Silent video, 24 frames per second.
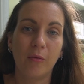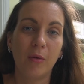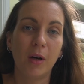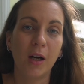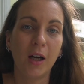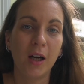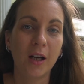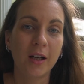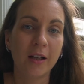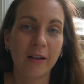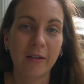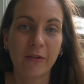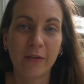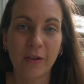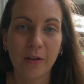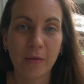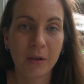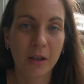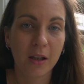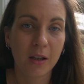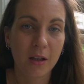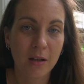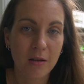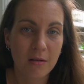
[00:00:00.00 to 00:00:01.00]
work if you're
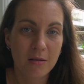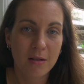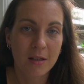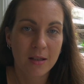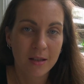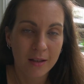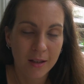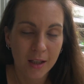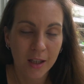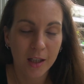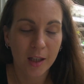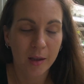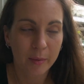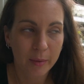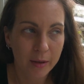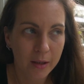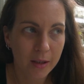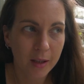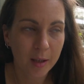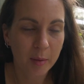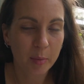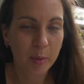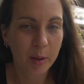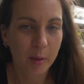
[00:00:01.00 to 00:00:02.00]
one of those get up
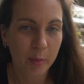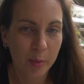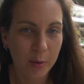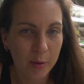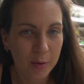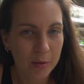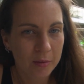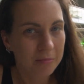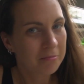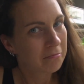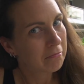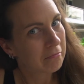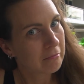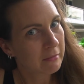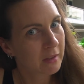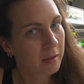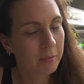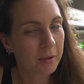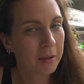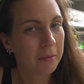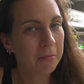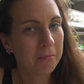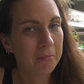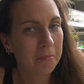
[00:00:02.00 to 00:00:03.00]
early people,
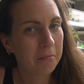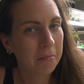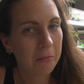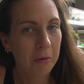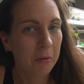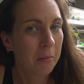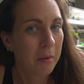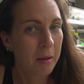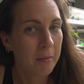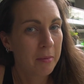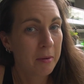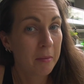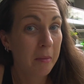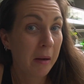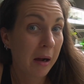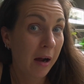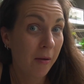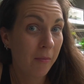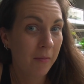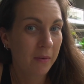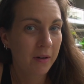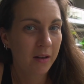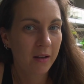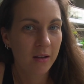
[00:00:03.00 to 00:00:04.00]
or maybe
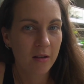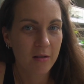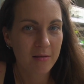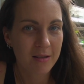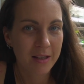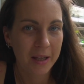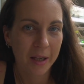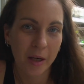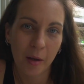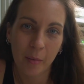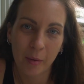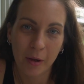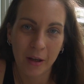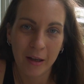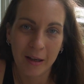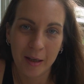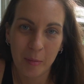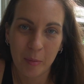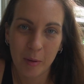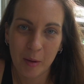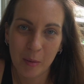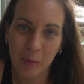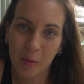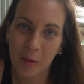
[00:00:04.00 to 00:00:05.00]
become one of those get up
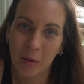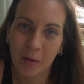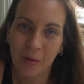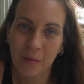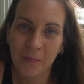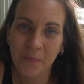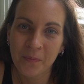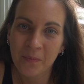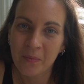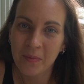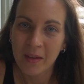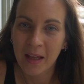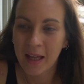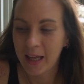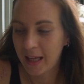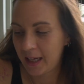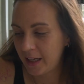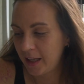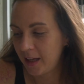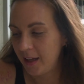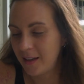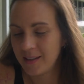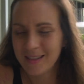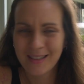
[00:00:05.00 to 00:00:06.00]
early people.
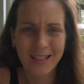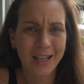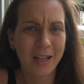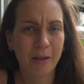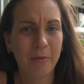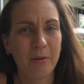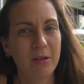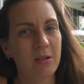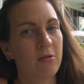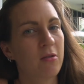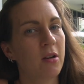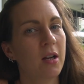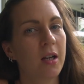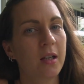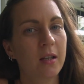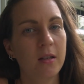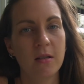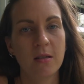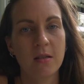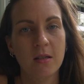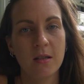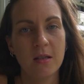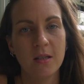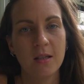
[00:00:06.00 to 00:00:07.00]
And takeaway's great
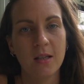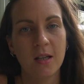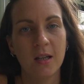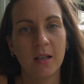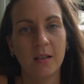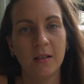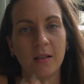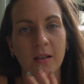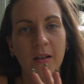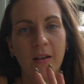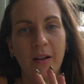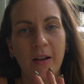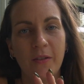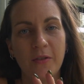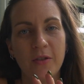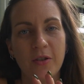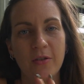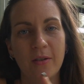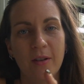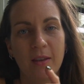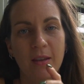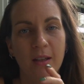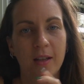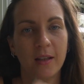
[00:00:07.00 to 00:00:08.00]
because it's done, I don't have to
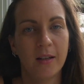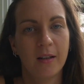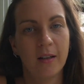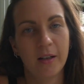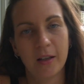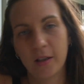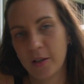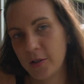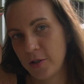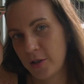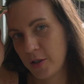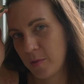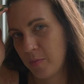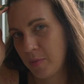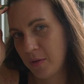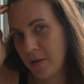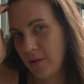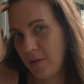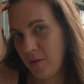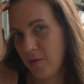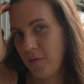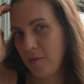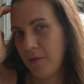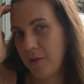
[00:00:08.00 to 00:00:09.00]
do anything, I can just
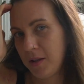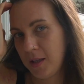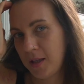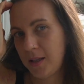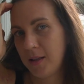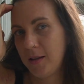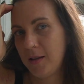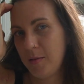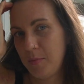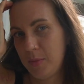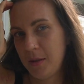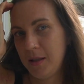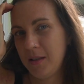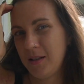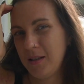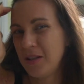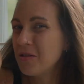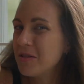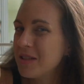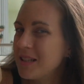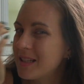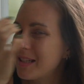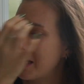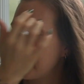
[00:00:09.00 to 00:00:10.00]
put the whole thing in the bin. I
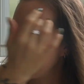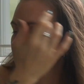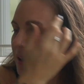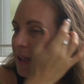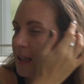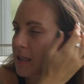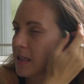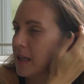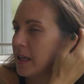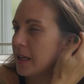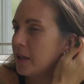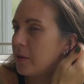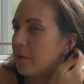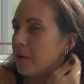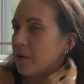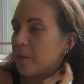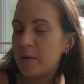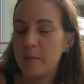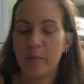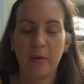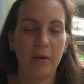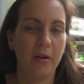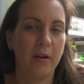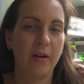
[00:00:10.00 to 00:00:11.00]
usually take my container with
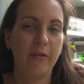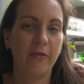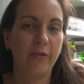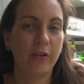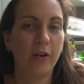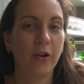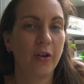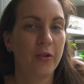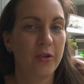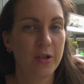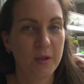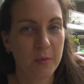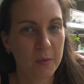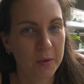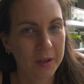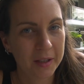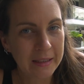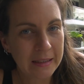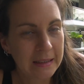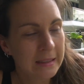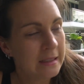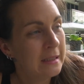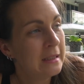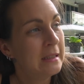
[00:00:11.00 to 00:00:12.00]
me, but I forgot this
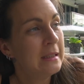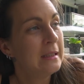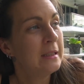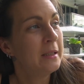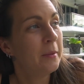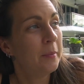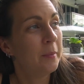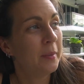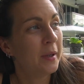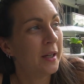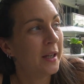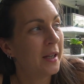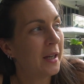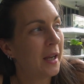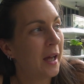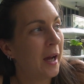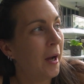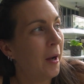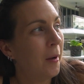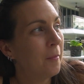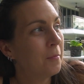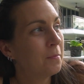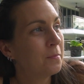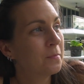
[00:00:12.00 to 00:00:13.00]
morning. But
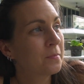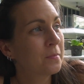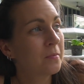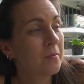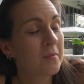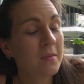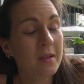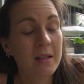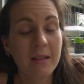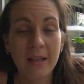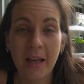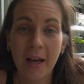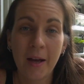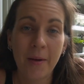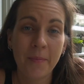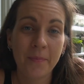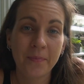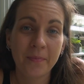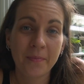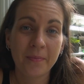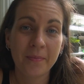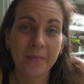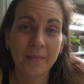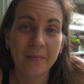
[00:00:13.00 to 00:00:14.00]
yeah,
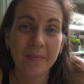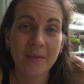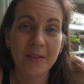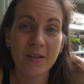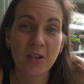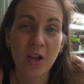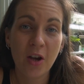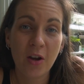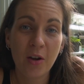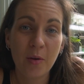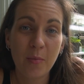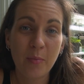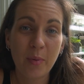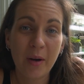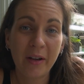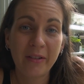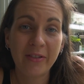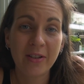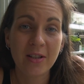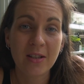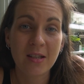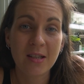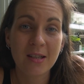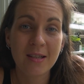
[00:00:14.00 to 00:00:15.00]
so
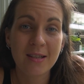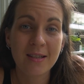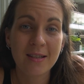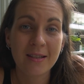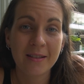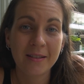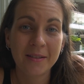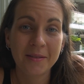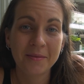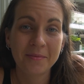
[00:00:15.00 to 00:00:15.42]
breakfasts.